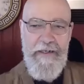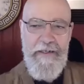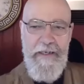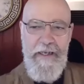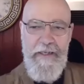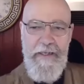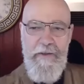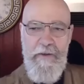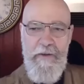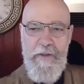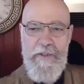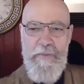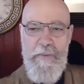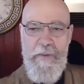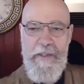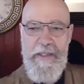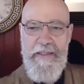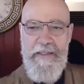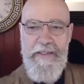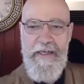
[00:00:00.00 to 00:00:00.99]
Can you
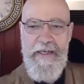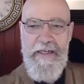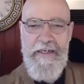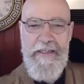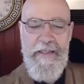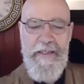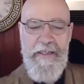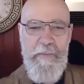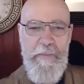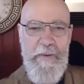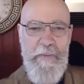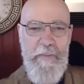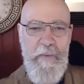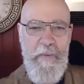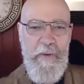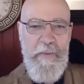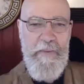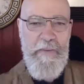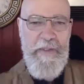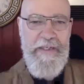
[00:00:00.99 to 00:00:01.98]
explain that a little bit more,
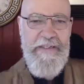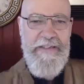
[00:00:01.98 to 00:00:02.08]
please?